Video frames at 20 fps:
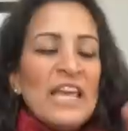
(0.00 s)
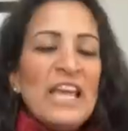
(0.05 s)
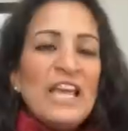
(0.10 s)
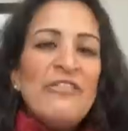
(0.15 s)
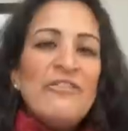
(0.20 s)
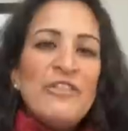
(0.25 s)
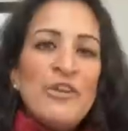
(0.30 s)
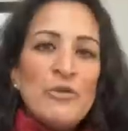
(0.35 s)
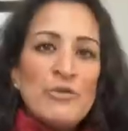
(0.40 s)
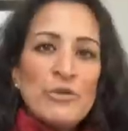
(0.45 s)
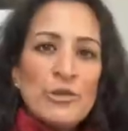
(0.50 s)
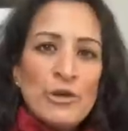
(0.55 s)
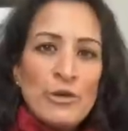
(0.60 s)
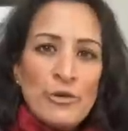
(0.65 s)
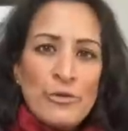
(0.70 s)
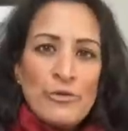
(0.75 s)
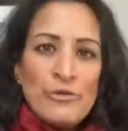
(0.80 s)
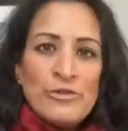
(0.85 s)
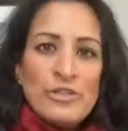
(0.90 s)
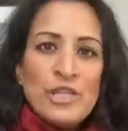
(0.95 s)
if you
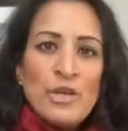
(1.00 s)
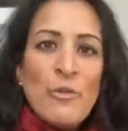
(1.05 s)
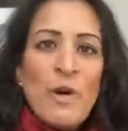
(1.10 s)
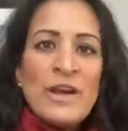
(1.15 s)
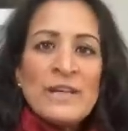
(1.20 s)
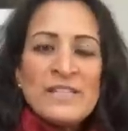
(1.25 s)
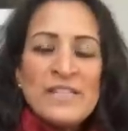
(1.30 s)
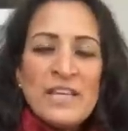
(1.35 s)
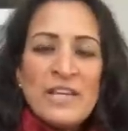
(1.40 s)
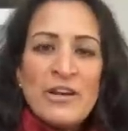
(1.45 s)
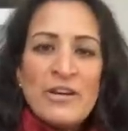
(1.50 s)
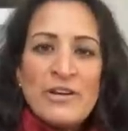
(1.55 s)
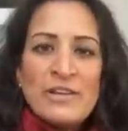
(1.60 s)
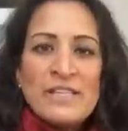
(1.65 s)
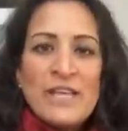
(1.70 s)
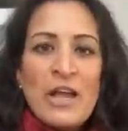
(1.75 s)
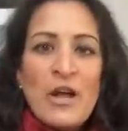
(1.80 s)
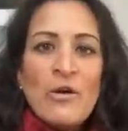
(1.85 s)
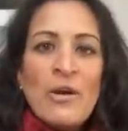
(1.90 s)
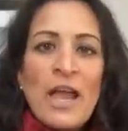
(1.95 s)
lose, you want to sit here and
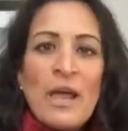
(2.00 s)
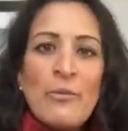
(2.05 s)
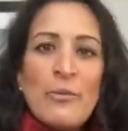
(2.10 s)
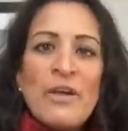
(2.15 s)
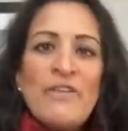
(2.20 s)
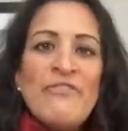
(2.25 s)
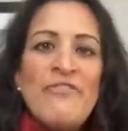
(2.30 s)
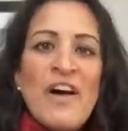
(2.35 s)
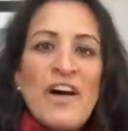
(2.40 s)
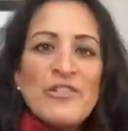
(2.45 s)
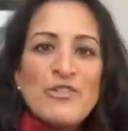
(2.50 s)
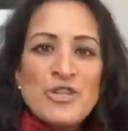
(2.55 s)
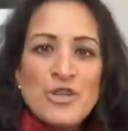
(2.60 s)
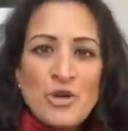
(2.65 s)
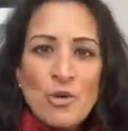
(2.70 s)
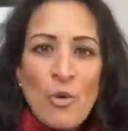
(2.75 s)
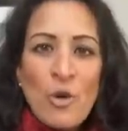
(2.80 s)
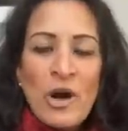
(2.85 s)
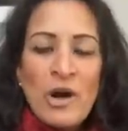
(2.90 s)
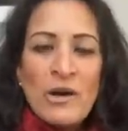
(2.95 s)
say, okay, we fell
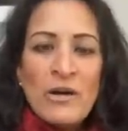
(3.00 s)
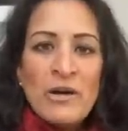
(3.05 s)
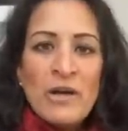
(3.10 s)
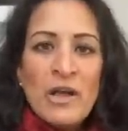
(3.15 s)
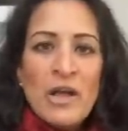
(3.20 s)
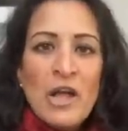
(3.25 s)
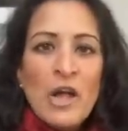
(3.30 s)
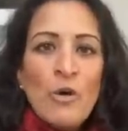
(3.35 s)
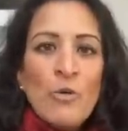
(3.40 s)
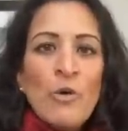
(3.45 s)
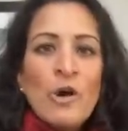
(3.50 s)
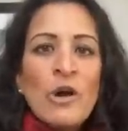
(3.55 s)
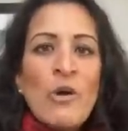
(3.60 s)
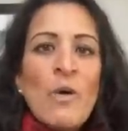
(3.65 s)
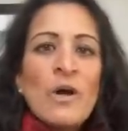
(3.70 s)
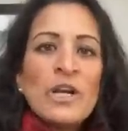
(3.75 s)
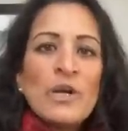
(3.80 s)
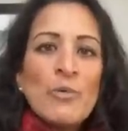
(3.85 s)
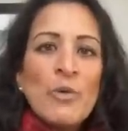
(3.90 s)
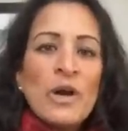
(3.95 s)
short. We're
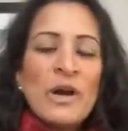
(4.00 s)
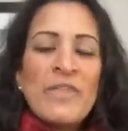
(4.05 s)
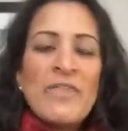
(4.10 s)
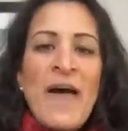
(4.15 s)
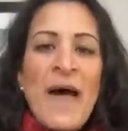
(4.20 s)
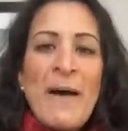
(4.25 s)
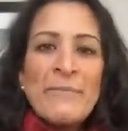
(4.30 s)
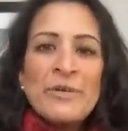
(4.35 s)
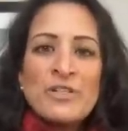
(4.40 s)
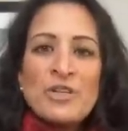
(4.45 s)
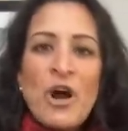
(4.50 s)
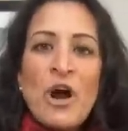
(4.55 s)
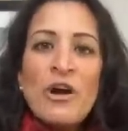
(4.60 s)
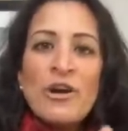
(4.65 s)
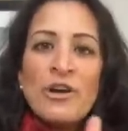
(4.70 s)
going to work that much